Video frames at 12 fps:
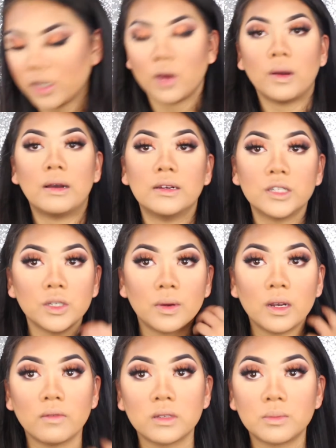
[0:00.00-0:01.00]
You know how I
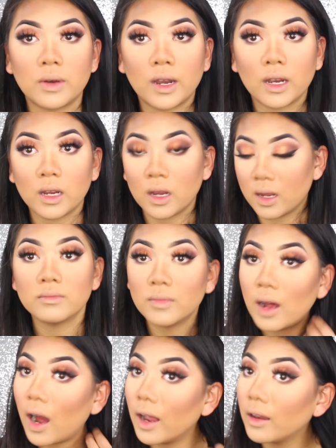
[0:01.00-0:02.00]
love spraying.
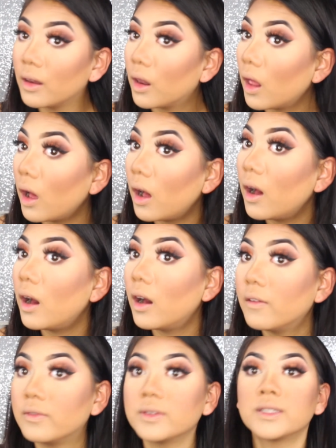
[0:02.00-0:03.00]
I
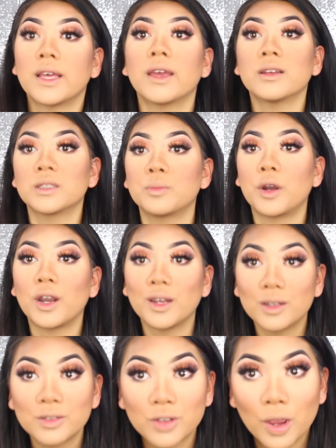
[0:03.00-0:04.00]
love setting
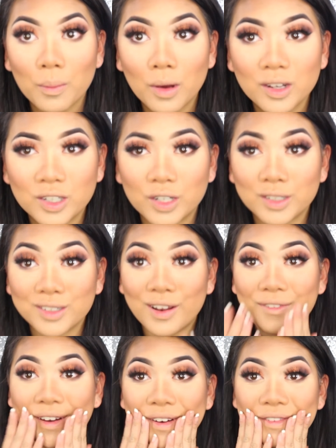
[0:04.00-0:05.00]
spray so much. I just
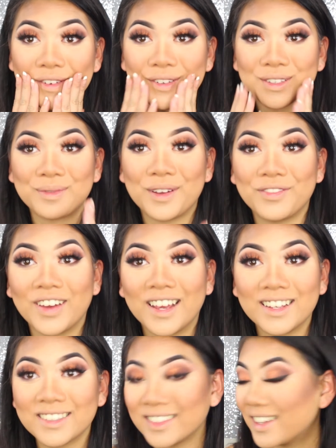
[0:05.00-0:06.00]
love how it feels on my
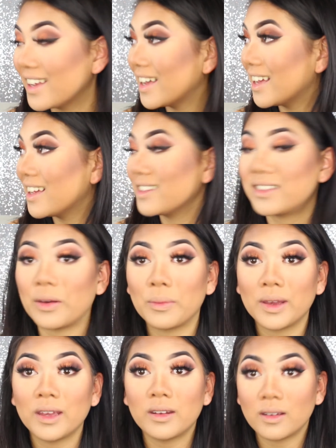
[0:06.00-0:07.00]
face. Is that
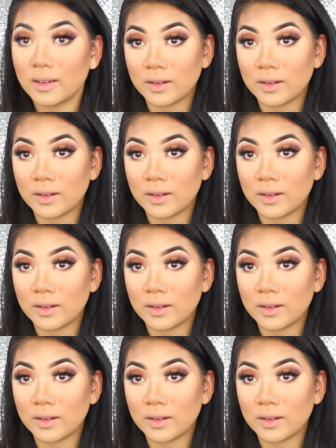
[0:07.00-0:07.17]
weird?